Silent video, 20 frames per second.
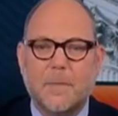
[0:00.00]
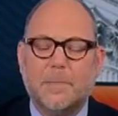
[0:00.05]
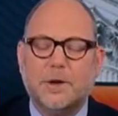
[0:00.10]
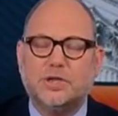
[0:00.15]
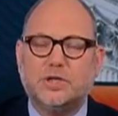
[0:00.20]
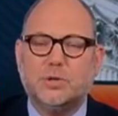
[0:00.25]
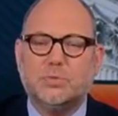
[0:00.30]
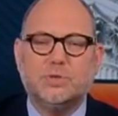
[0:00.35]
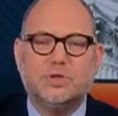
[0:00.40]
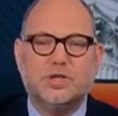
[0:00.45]

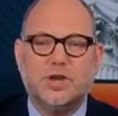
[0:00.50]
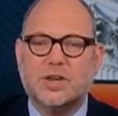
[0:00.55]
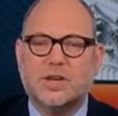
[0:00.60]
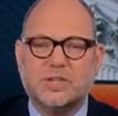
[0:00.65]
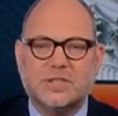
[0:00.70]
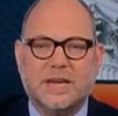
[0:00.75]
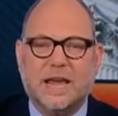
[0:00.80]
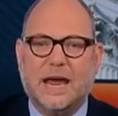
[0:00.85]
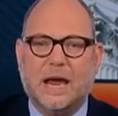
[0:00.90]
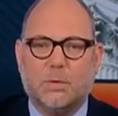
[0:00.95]
but you
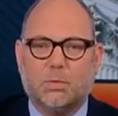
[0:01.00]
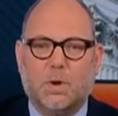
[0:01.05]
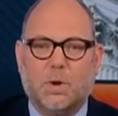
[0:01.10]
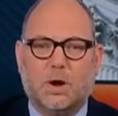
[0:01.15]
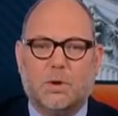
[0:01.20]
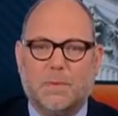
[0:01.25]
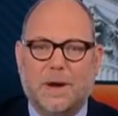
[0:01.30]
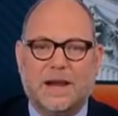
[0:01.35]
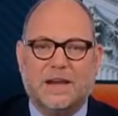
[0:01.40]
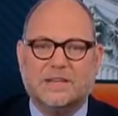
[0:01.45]
just can't
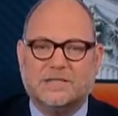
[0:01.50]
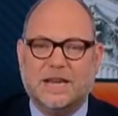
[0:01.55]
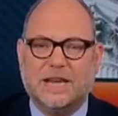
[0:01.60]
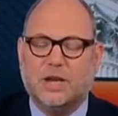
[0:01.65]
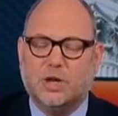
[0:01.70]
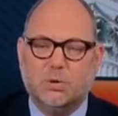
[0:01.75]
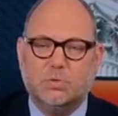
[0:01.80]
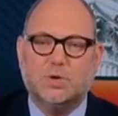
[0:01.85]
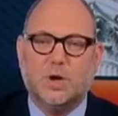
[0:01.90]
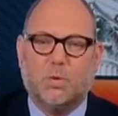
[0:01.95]
run around and
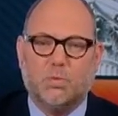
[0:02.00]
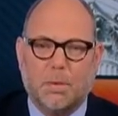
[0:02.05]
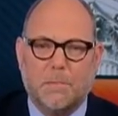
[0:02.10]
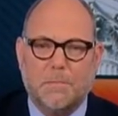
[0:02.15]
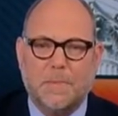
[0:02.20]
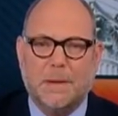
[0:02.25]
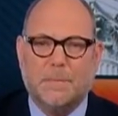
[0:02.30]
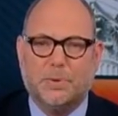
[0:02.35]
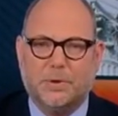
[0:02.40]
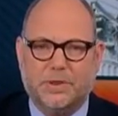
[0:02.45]
say you don't
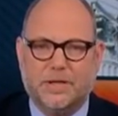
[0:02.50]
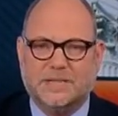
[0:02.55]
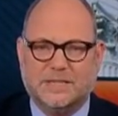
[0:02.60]
remember